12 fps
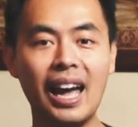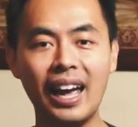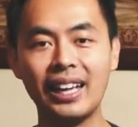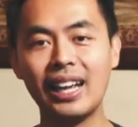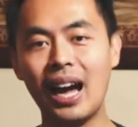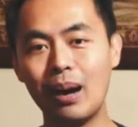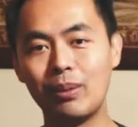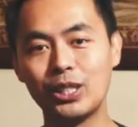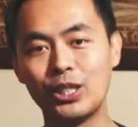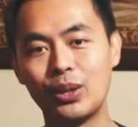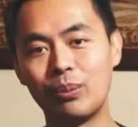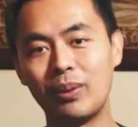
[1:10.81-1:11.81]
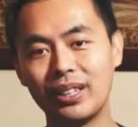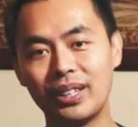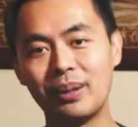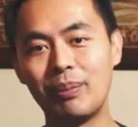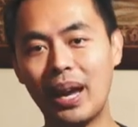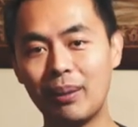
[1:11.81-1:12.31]
and how much your
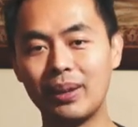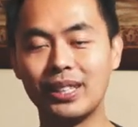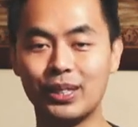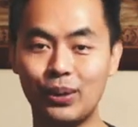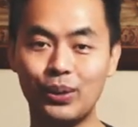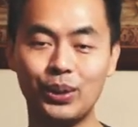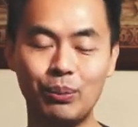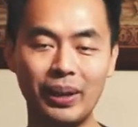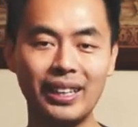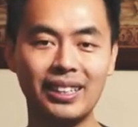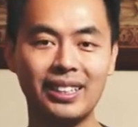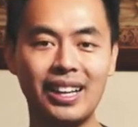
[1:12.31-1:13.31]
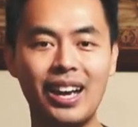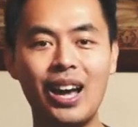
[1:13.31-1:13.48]
monthly payment is going to be.